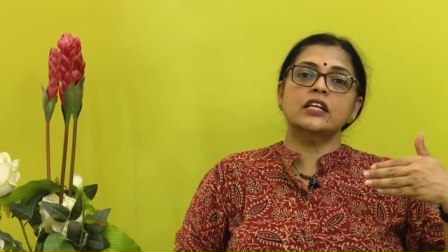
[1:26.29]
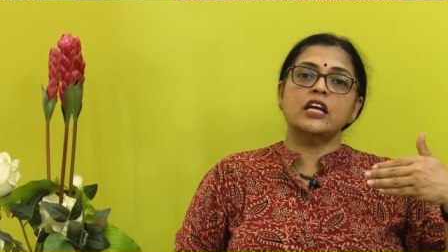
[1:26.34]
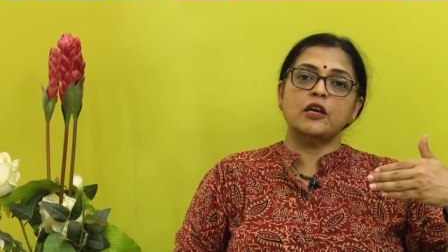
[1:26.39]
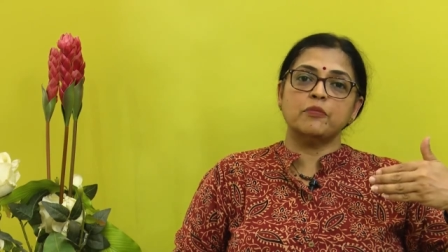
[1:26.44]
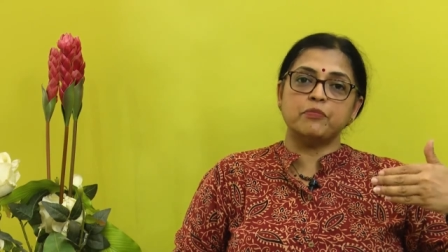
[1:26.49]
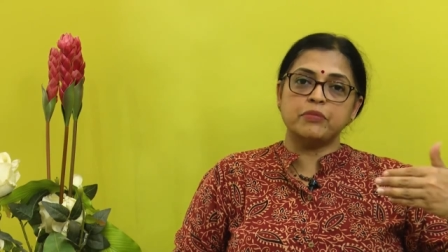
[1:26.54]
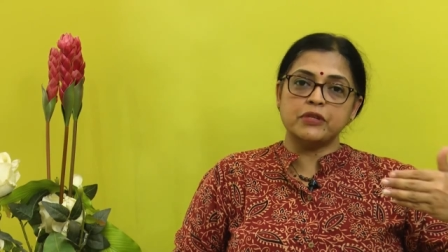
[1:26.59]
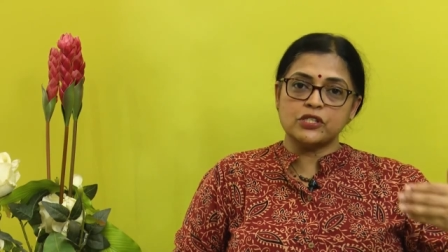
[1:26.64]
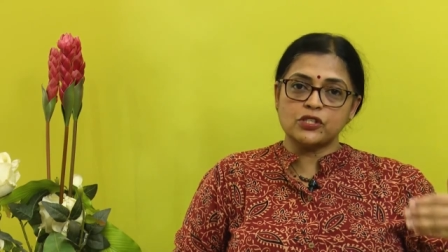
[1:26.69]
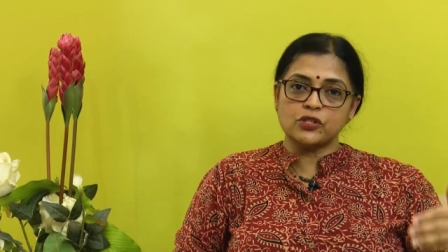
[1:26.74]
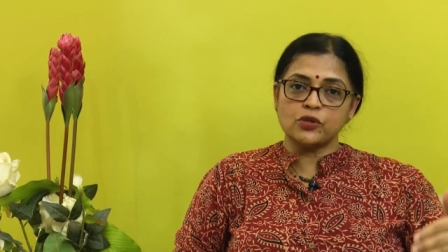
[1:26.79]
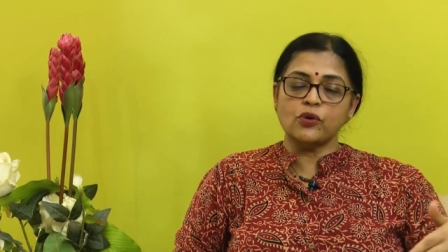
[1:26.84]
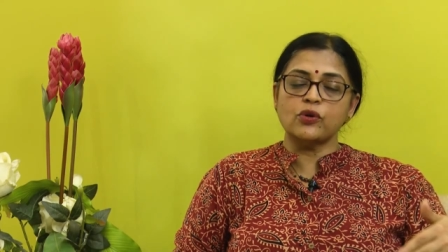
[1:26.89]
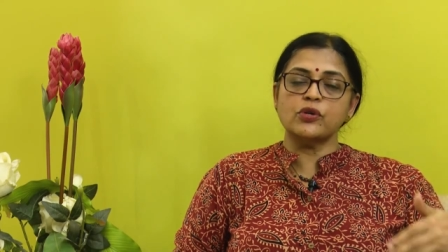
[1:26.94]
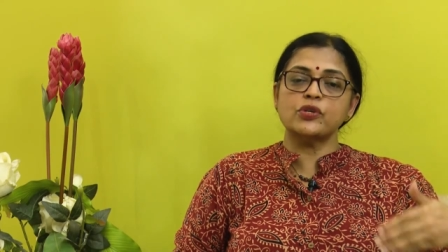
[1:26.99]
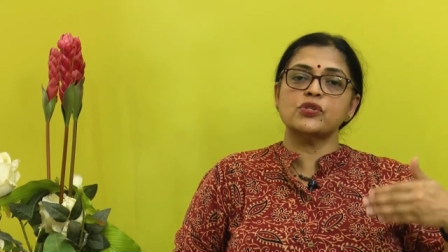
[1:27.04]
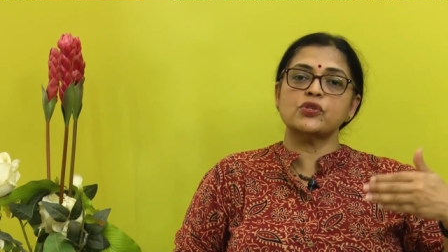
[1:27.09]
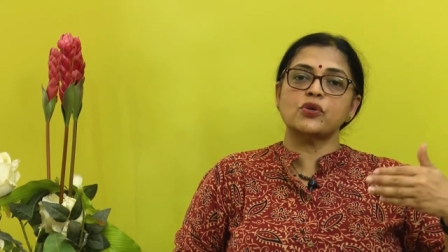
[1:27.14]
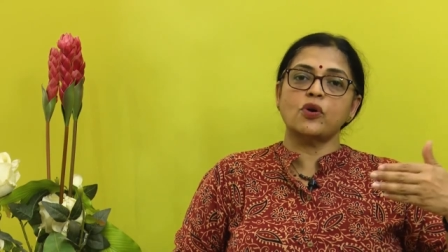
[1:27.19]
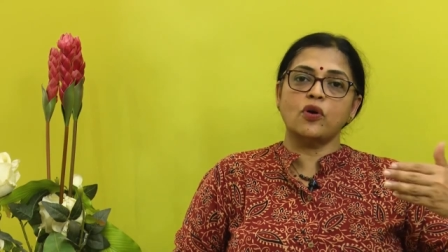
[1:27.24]

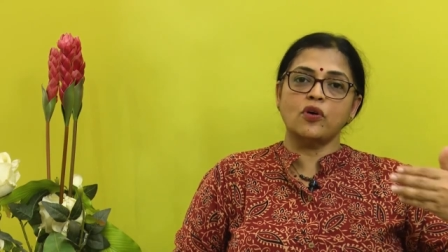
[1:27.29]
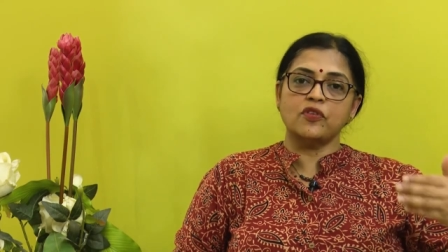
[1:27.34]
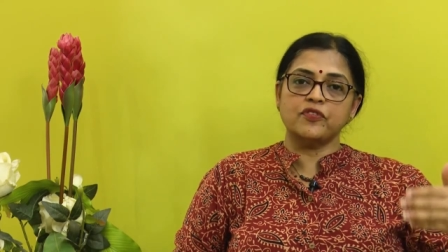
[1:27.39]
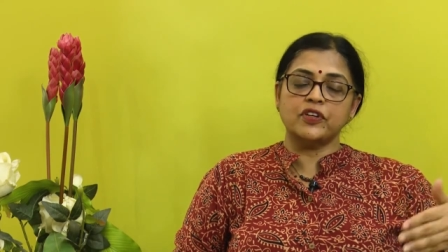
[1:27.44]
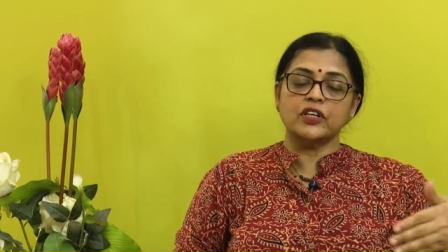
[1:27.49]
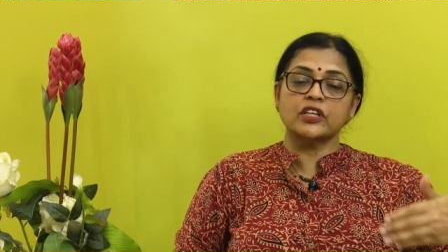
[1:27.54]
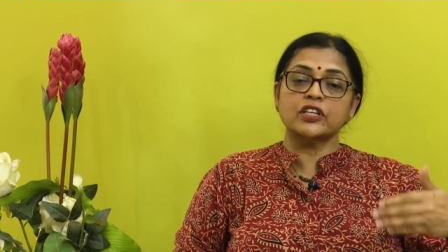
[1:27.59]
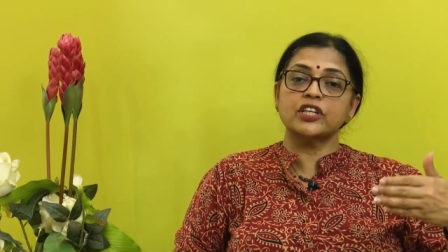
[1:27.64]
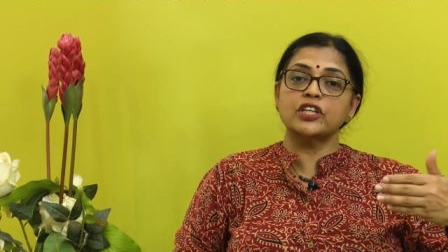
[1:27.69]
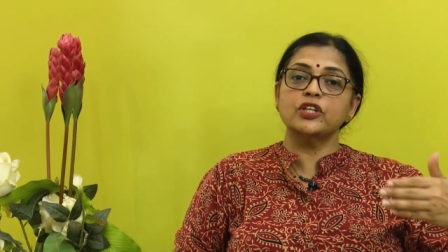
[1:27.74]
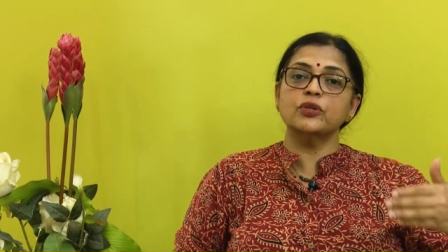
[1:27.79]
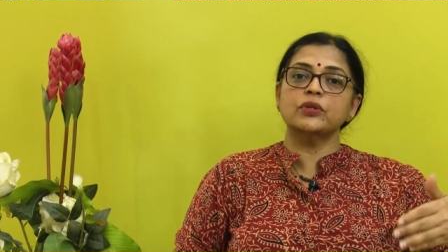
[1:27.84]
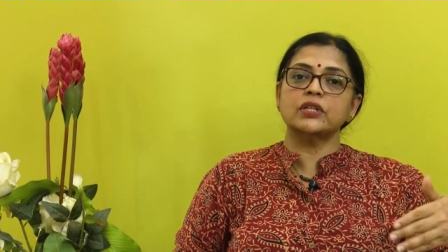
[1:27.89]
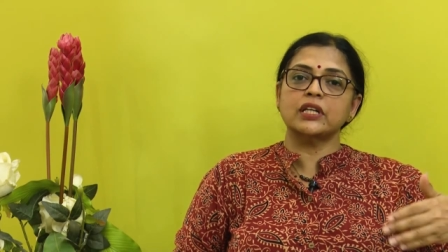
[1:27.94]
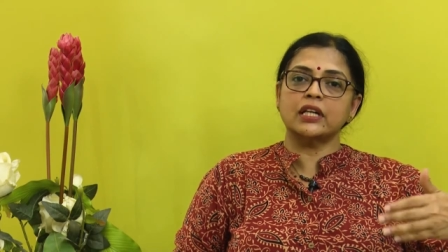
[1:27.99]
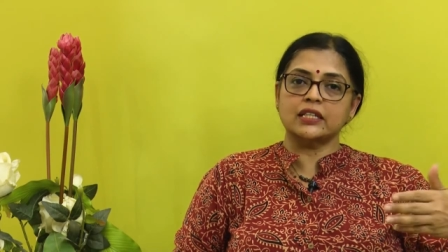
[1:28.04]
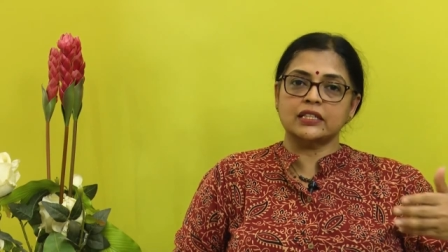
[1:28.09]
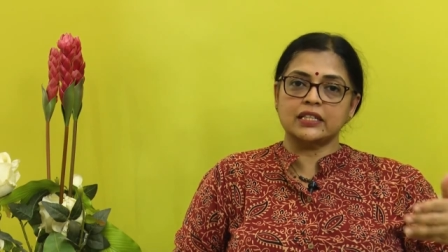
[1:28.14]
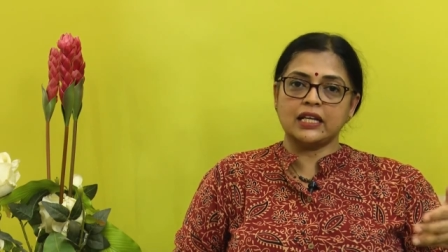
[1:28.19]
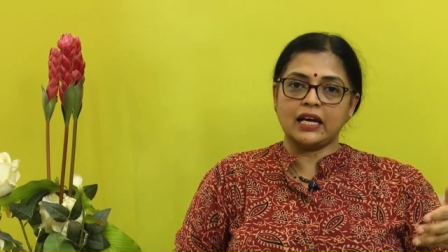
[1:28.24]
episodes of acute
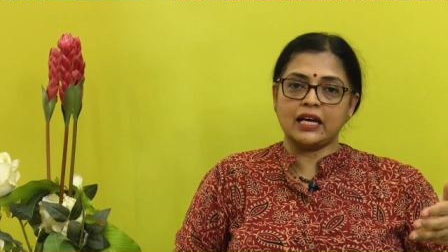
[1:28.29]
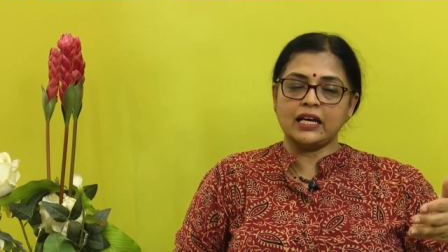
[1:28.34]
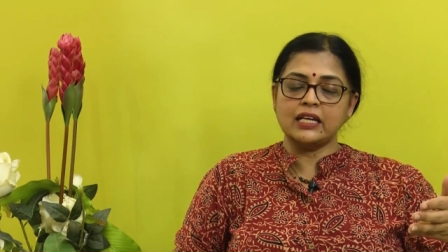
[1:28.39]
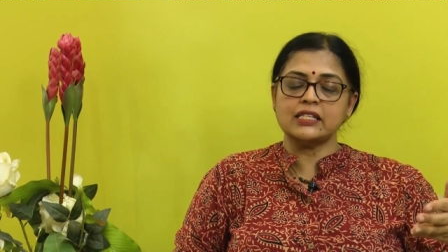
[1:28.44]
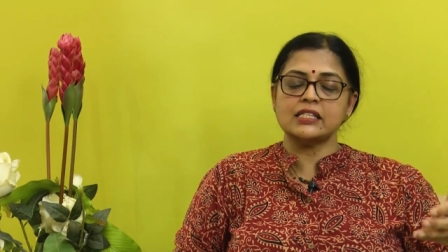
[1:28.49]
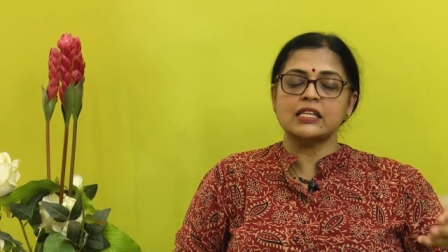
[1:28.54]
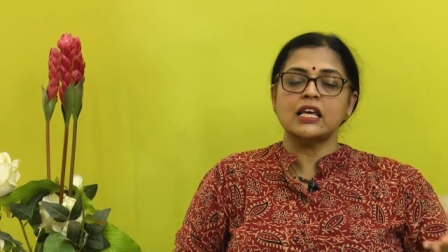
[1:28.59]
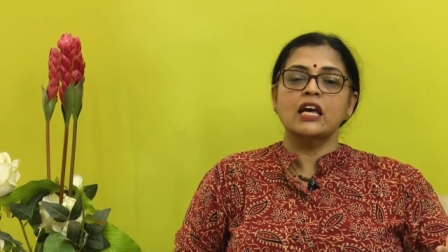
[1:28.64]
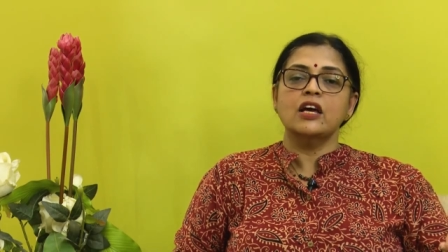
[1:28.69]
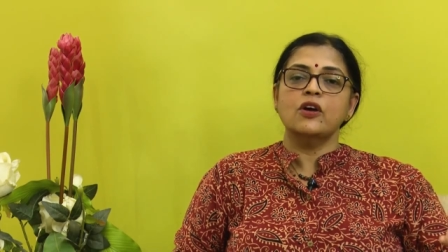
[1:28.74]
attacks